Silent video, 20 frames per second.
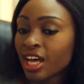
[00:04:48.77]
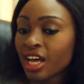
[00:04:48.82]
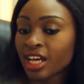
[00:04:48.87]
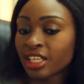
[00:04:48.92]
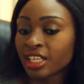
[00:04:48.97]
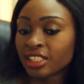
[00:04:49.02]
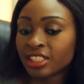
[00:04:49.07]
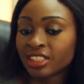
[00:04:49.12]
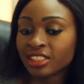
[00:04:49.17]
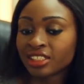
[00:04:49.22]

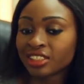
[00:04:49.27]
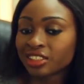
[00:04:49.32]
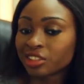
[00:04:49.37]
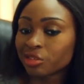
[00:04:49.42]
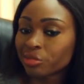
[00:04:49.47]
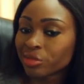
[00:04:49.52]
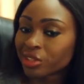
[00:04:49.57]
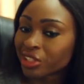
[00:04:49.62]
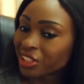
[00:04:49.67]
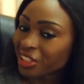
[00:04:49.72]
And this is
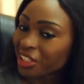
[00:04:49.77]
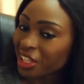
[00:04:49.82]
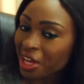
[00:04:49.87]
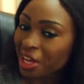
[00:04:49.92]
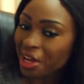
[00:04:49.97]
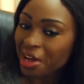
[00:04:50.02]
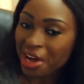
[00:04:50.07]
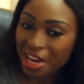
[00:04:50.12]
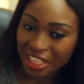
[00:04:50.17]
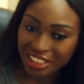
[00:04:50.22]
something
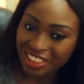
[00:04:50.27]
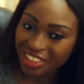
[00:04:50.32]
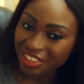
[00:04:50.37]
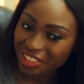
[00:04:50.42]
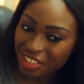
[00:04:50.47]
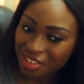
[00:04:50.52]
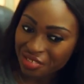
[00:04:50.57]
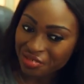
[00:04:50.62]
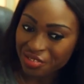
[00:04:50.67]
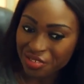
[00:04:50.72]
that I
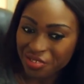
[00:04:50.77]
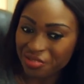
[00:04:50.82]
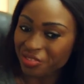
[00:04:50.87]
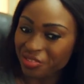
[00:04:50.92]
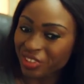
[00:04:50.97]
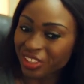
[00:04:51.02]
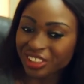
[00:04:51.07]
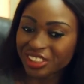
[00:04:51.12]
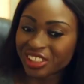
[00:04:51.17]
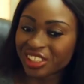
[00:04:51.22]
tell every
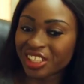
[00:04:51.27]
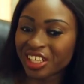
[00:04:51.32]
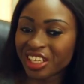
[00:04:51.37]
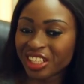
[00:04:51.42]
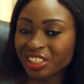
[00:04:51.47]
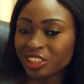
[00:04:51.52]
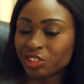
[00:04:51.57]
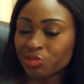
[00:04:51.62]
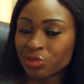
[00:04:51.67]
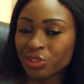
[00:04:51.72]
investor
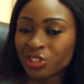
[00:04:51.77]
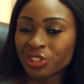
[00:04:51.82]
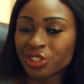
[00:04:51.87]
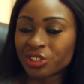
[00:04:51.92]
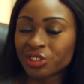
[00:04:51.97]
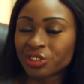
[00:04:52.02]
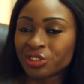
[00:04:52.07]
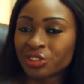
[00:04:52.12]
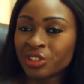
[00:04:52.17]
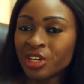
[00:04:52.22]
that I speak
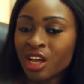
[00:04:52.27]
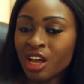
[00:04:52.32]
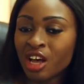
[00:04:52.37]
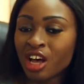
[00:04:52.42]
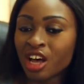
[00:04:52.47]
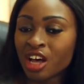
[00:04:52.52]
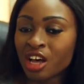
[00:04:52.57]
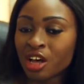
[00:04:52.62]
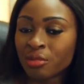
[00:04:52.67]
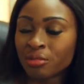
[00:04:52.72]

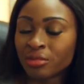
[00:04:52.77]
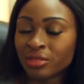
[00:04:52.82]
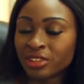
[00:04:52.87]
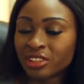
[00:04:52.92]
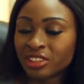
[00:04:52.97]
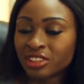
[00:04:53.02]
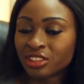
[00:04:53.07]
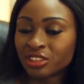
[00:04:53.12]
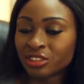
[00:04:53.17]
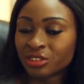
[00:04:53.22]

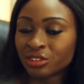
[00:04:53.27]
to